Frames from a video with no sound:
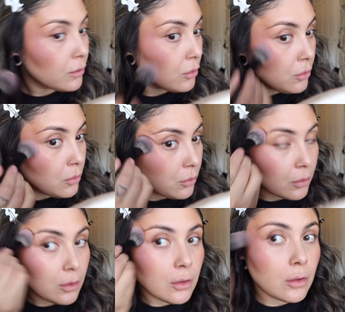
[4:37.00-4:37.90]
Oh,
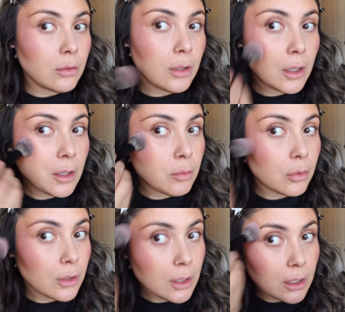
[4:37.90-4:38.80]
okay,
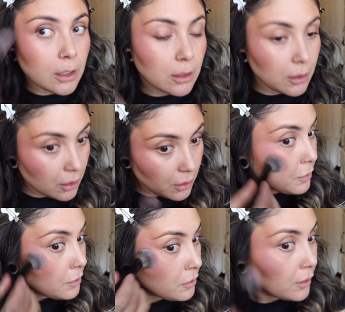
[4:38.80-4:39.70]
pretty.
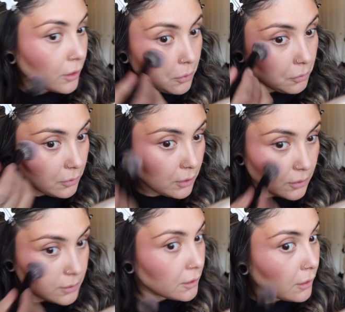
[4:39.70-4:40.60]
I don't think
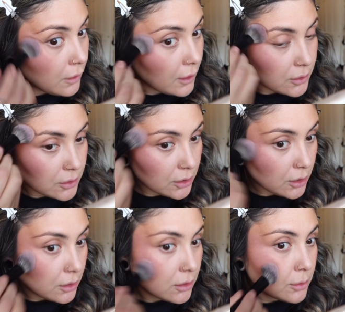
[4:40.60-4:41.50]
it's
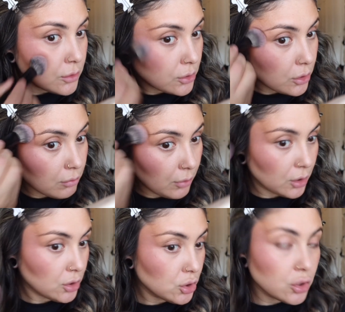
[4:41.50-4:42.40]
clashing too
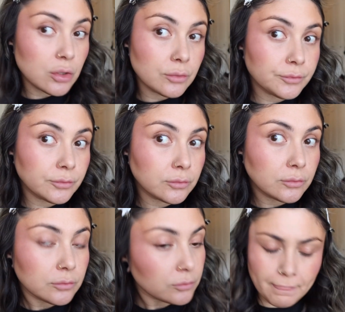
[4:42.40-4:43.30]
much.
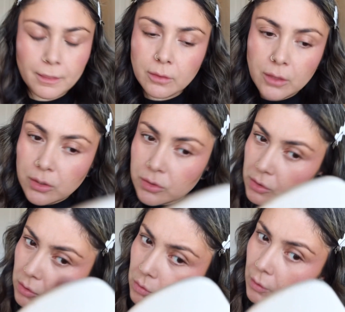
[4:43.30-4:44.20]
There's
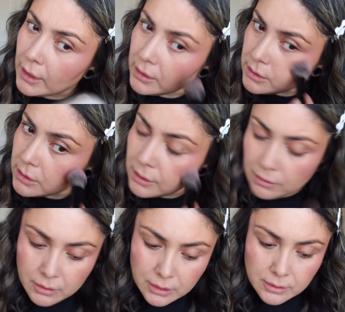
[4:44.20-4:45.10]
no white
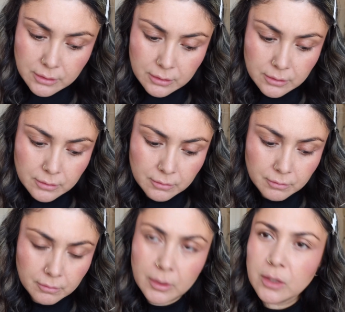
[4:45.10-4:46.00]
in this.
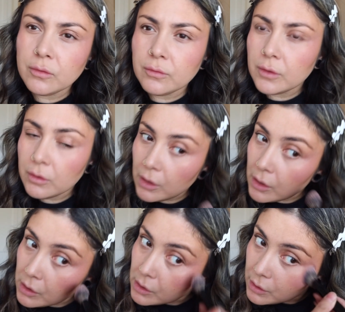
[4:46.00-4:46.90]
I don't feel
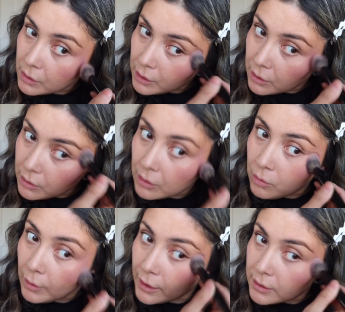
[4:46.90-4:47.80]
like a
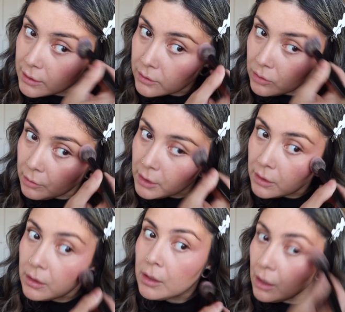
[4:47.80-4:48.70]
white
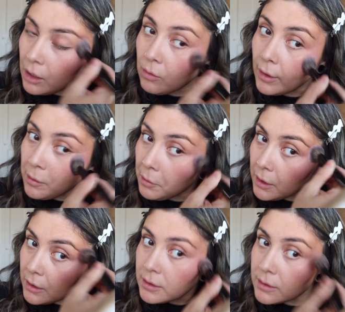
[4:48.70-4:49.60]
underbase, a white
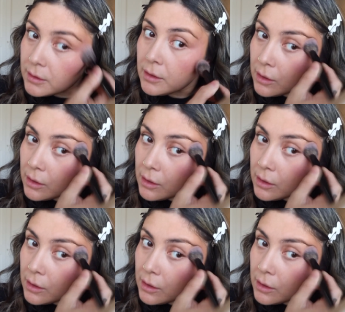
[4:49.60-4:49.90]
base.